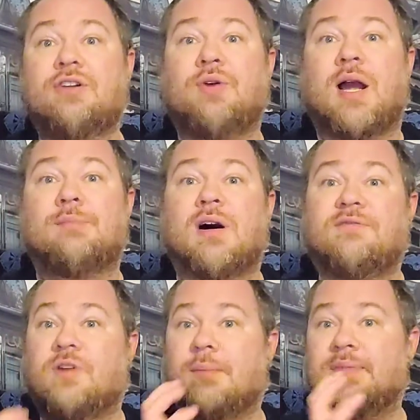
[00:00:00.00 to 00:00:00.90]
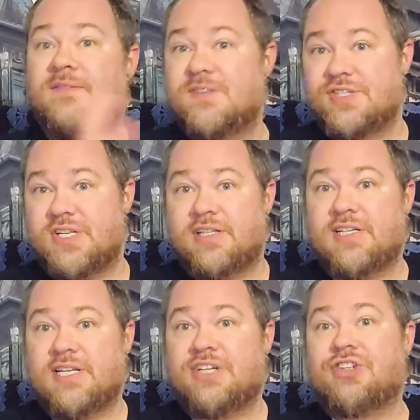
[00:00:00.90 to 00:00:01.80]
Grandma from the
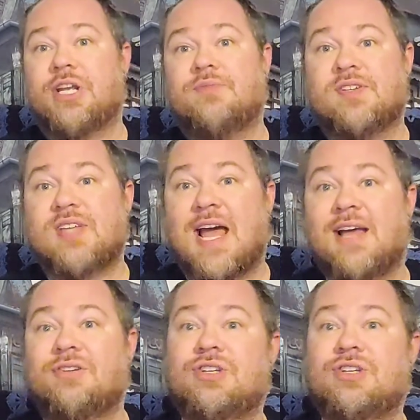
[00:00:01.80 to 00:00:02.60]
facility she was at